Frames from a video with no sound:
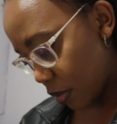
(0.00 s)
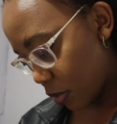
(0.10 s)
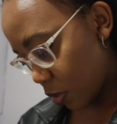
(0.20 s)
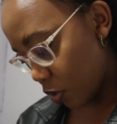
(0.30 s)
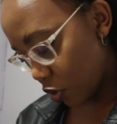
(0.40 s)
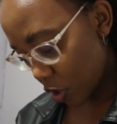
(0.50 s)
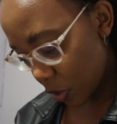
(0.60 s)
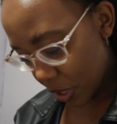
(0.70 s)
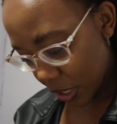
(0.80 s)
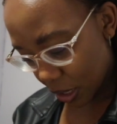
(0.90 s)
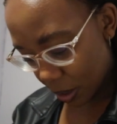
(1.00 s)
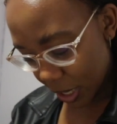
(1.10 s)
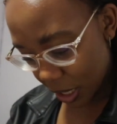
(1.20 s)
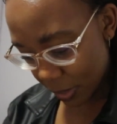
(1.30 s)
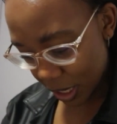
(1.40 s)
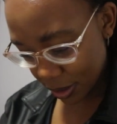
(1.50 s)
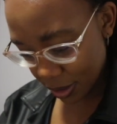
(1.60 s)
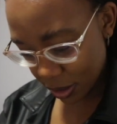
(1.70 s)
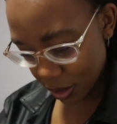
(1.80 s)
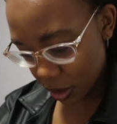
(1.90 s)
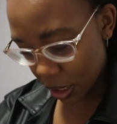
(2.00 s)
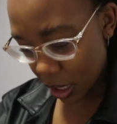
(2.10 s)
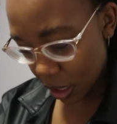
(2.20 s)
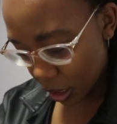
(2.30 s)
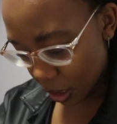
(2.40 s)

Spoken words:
Into June and buy my receipt. I